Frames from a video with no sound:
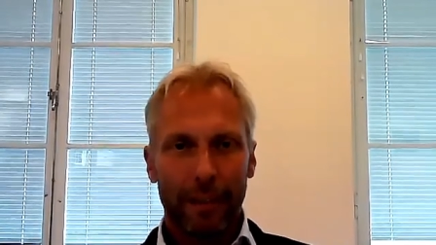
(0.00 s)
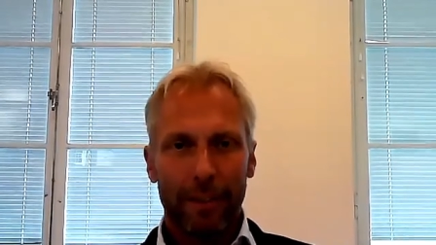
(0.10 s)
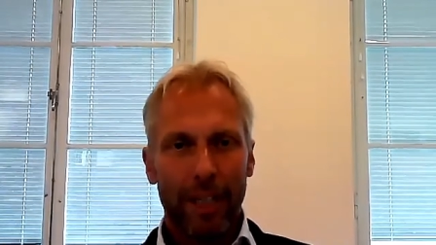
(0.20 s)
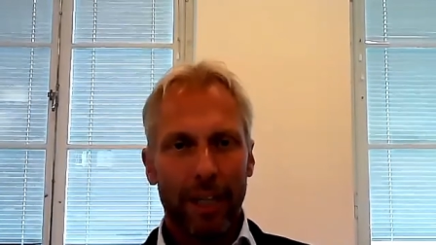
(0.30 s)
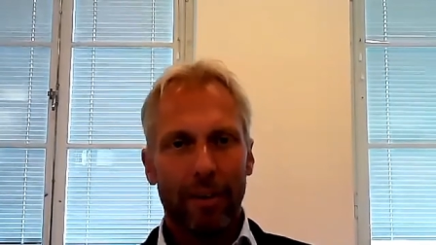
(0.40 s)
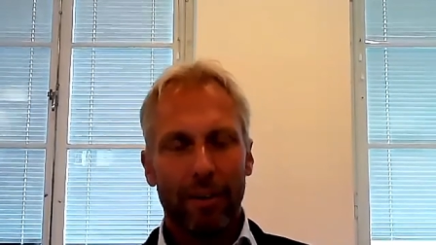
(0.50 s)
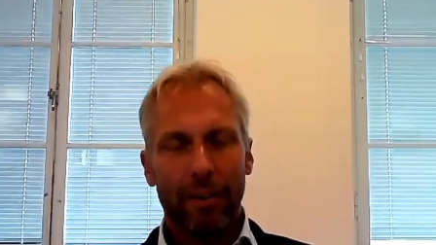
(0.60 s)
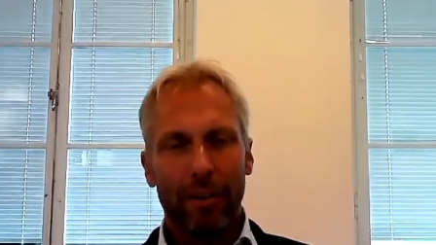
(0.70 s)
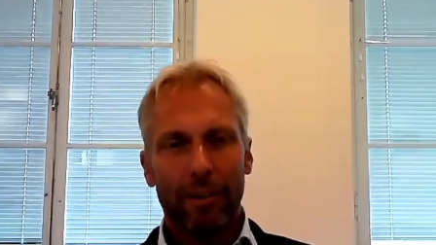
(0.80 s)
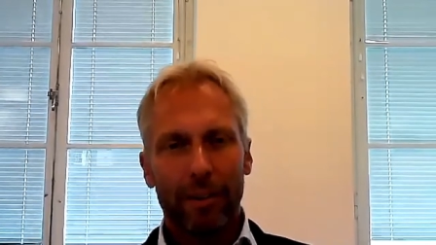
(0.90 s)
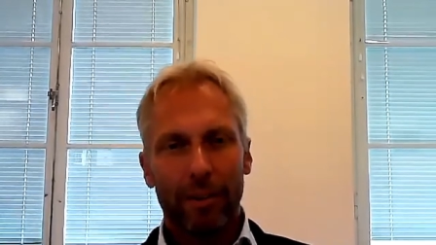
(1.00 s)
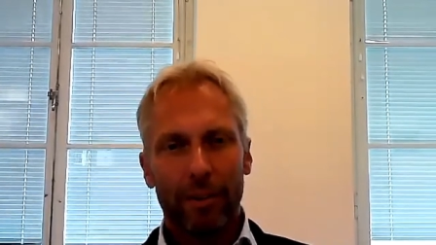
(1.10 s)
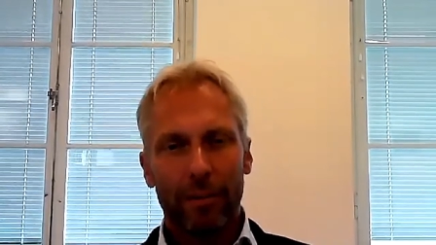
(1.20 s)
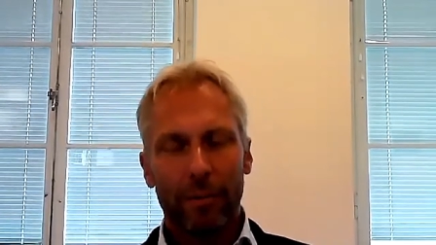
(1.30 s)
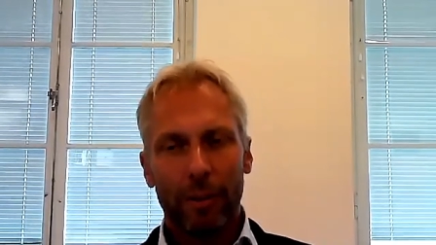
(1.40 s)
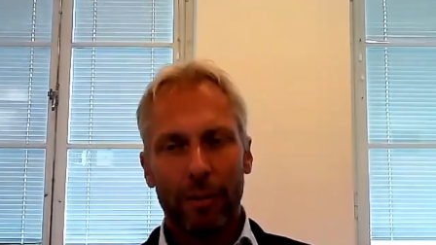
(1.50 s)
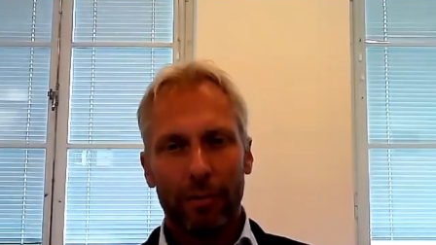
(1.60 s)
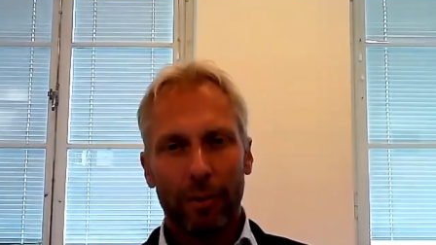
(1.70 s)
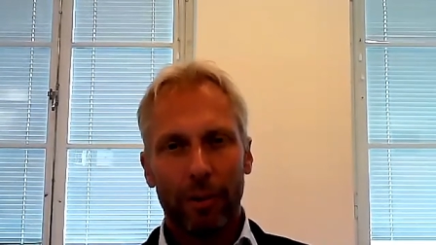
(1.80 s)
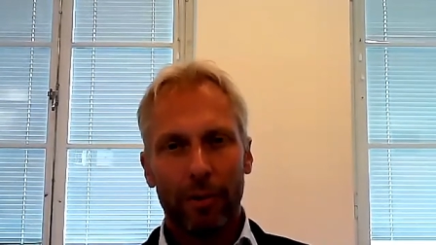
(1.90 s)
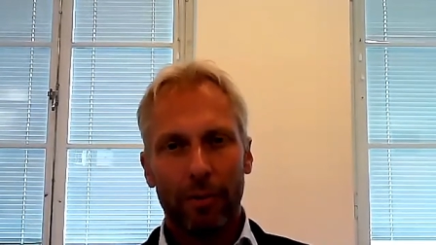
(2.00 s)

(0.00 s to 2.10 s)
gender. So we focus